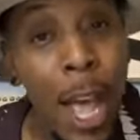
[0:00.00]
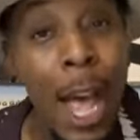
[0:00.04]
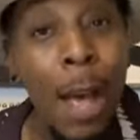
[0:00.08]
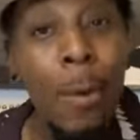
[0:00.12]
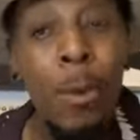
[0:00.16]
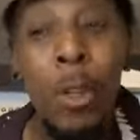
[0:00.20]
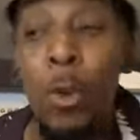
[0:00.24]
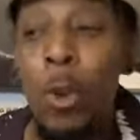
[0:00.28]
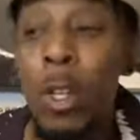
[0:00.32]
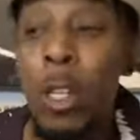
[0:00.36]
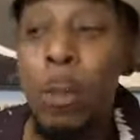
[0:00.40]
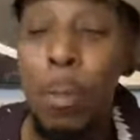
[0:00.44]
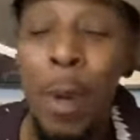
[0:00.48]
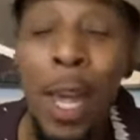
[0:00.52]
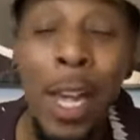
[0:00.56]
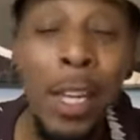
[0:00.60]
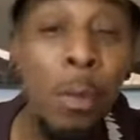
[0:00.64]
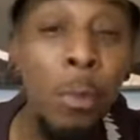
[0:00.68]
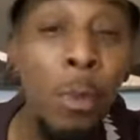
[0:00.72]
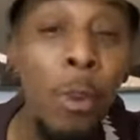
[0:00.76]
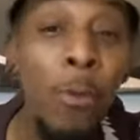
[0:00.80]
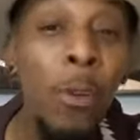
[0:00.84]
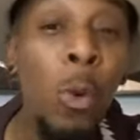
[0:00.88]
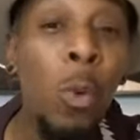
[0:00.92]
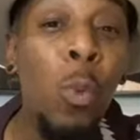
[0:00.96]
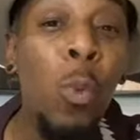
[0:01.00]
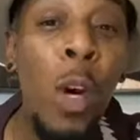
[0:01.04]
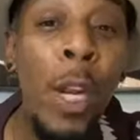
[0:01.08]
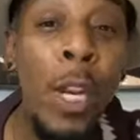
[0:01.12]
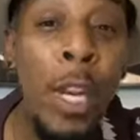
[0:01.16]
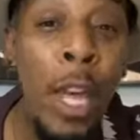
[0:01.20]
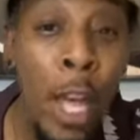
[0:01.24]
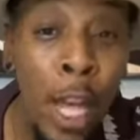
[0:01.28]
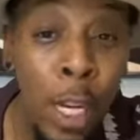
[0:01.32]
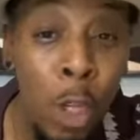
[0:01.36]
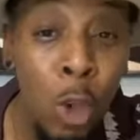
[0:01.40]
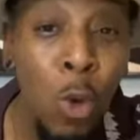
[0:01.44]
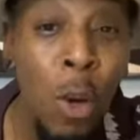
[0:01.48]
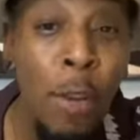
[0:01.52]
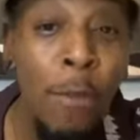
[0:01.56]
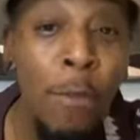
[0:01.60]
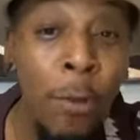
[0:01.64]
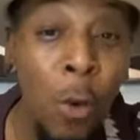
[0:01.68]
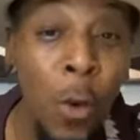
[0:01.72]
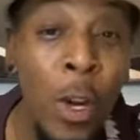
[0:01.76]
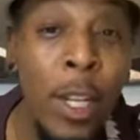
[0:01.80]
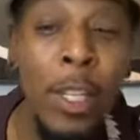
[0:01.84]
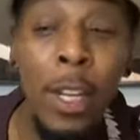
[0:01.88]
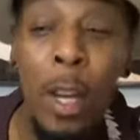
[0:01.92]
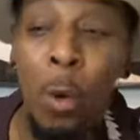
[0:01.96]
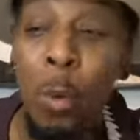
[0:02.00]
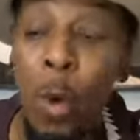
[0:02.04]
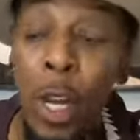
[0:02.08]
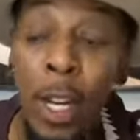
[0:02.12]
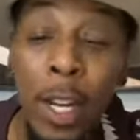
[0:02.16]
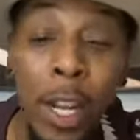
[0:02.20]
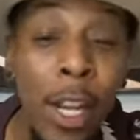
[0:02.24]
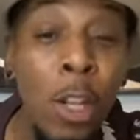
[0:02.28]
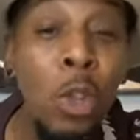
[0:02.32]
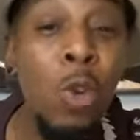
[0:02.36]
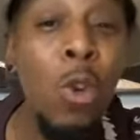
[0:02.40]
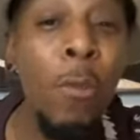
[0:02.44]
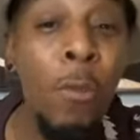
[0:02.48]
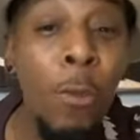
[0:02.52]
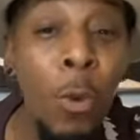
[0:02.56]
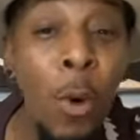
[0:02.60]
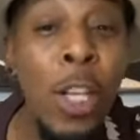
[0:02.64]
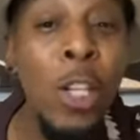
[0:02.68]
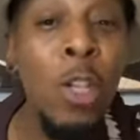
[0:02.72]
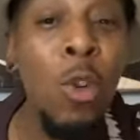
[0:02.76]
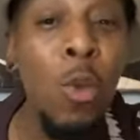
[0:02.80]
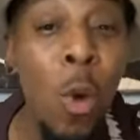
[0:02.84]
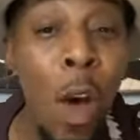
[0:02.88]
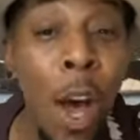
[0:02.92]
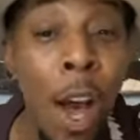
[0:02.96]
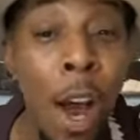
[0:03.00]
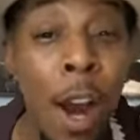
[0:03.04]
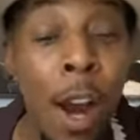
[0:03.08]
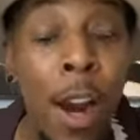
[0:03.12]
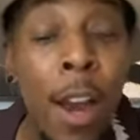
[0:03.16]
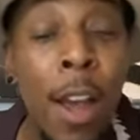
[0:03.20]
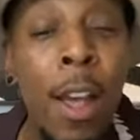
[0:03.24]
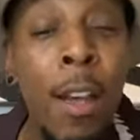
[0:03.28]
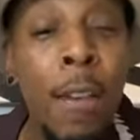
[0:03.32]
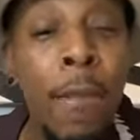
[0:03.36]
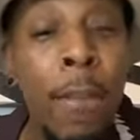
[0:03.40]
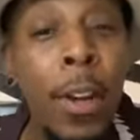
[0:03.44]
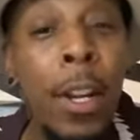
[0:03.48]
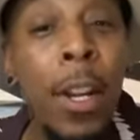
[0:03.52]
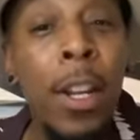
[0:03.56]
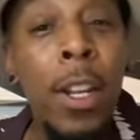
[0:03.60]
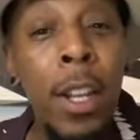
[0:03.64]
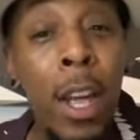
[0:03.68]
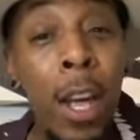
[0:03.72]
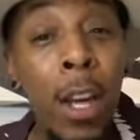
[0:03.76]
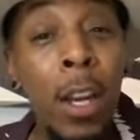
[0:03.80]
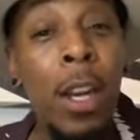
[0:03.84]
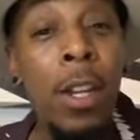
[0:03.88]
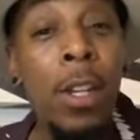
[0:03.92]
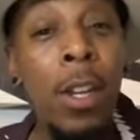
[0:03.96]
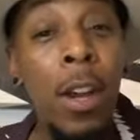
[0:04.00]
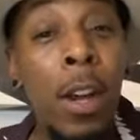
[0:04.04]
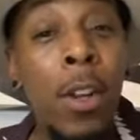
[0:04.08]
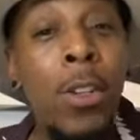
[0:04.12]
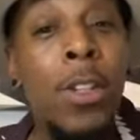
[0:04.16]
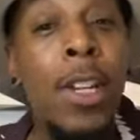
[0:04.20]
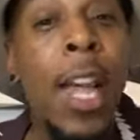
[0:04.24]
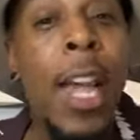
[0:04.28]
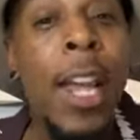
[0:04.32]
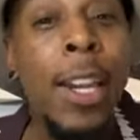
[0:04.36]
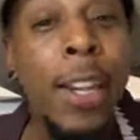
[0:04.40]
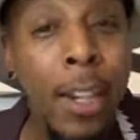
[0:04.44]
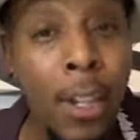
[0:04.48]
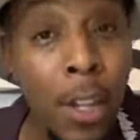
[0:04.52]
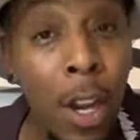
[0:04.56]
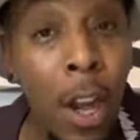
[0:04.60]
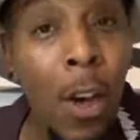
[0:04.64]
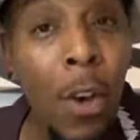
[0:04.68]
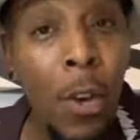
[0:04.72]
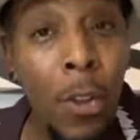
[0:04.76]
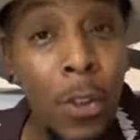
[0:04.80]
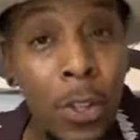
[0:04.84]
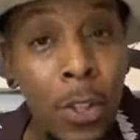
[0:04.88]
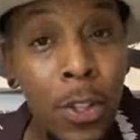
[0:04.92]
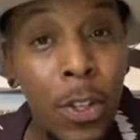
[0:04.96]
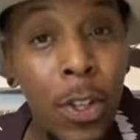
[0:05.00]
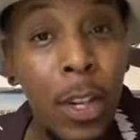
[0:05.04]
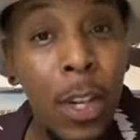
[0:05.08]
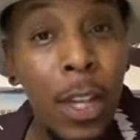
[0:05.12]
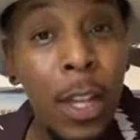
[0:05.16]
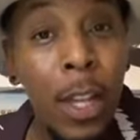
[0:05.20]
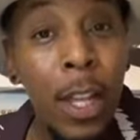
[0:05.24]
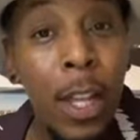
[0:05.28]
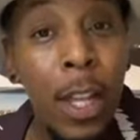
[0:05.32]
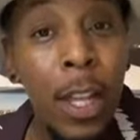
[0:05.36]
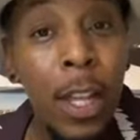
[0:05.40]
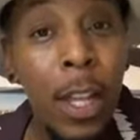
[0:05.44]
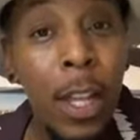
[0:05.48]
I was responsible for 100 voice, a 100 voice choir full of young adults and adults.